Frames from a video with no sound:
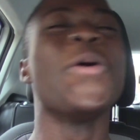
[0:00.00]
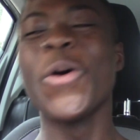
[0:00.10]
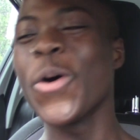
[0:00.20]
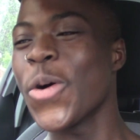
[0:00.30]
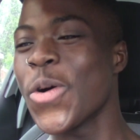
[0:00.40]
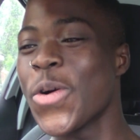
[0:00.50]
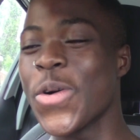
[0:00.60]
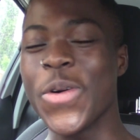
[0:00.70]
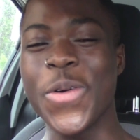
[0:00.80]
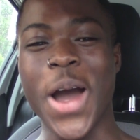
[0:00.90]

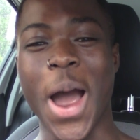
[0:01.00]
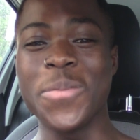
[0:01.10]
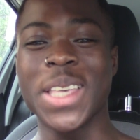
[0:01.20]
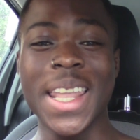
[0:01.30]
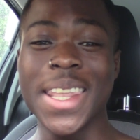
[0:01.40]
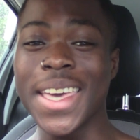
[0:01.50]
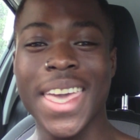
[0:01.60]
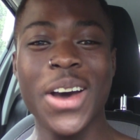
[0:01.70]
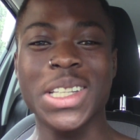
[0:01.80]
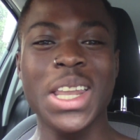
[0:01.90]
Ooh, I'm telling the
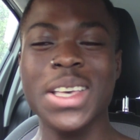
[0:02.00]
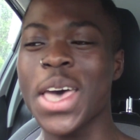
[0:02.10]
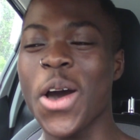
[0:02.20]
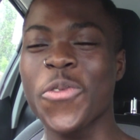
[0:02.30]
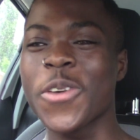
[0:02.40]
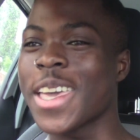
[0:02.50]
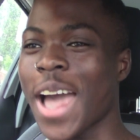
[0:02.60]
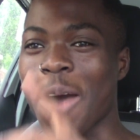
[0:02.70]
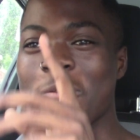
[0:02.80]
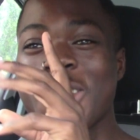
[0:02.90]
girl she looks healthy.
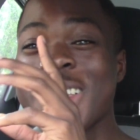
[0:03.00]
I'm